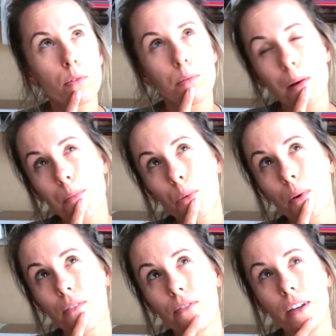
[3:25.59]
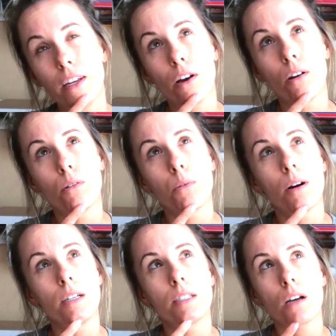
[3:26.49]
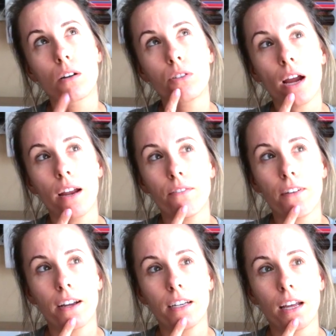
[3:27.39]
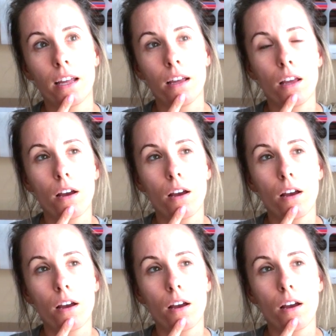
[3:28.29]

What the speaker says: remember what video it was. I'll try and find it.